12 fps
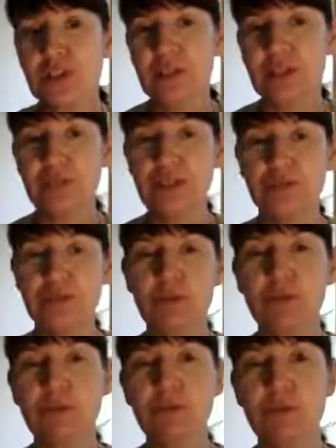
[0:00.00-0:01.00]
And if
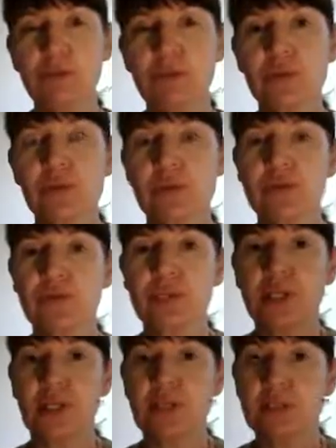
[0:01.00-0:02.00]
you remember the
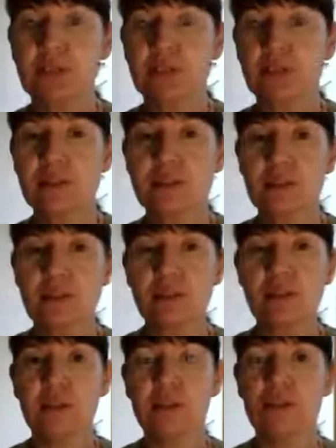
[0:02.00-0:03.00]
3 S's,
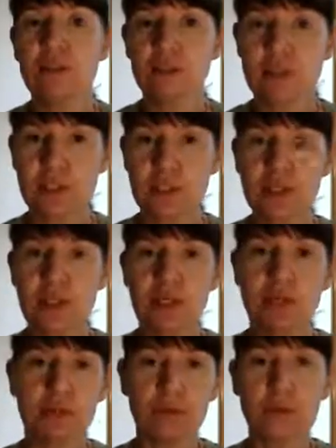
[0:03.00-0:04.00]
to sit
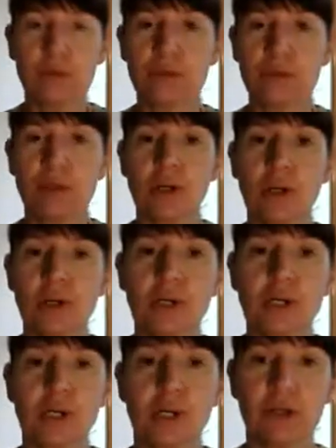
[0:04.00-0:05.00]
down, to slow
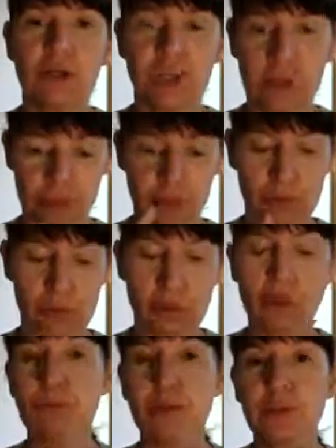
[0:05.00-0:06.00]
down, and to
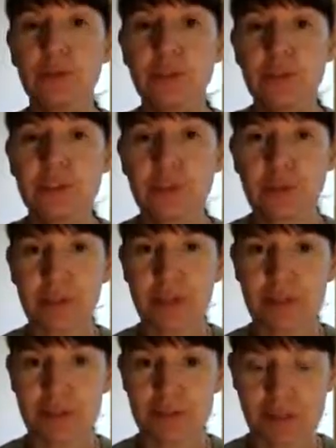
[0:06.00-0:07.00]
stop all
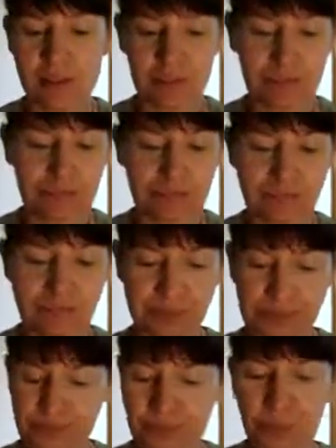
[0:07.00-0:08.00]
distractions.
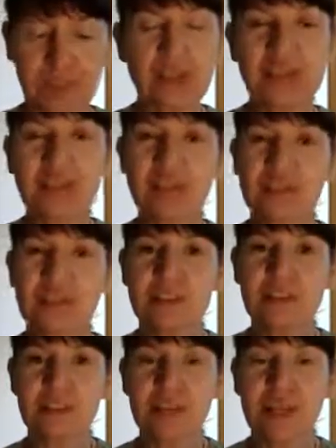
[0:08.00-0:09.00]
These are the
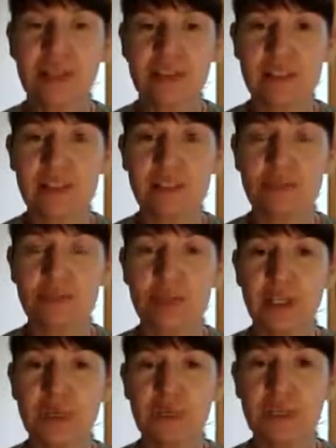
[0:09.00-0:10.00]
3 S's of
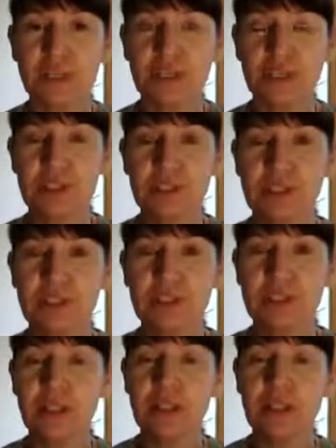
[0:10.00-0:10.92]
mindful eating.